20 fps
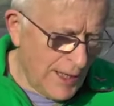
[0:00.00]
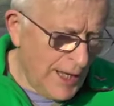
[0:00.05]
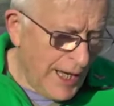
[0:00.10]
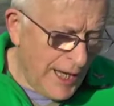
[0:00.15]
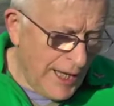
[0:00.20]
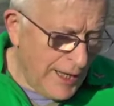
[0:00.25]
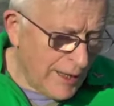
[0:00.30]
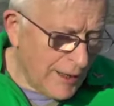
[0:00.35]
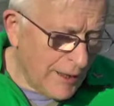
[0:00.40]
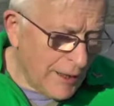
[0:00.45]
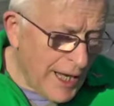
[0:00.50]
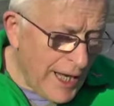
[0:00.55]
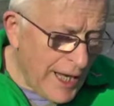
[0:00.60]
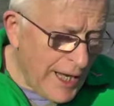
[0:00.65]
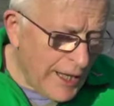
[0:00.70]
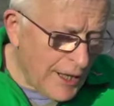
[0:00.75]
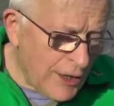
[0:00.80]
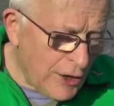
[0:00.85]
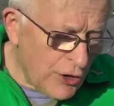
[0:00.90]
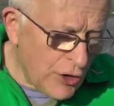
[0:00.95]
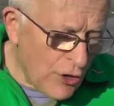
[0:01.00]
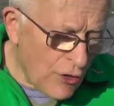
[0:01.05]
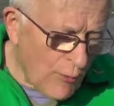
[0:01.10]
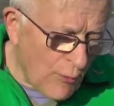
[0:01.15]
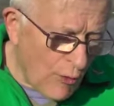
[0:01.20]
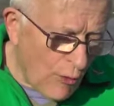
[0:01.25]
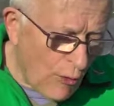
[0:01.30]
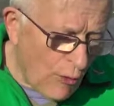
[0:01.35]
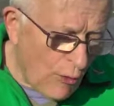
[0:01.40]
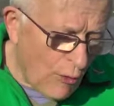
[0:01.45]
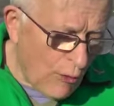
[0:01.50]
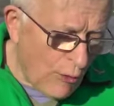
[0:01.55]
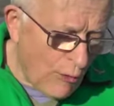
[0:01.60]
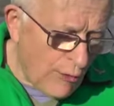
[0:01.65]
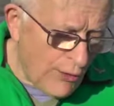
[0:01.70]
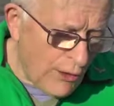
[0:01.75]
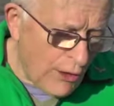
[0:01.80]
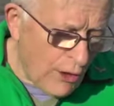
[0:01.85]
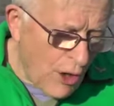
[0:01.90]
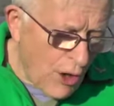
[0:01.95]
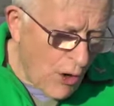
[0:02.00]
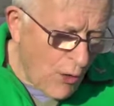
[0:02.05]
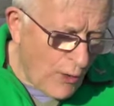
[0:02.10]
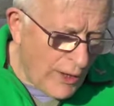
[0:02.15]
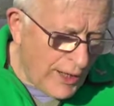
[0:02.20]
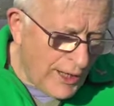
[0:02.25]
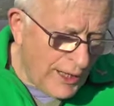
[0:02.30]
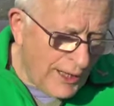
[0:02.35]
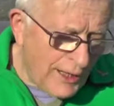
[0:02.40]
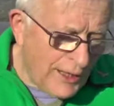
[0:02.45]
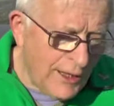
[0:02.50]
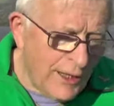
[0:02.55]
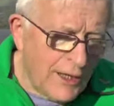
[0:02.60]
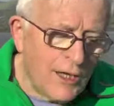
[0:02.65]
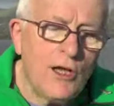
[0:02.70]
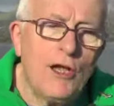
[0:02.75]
He'll hear no more the lowing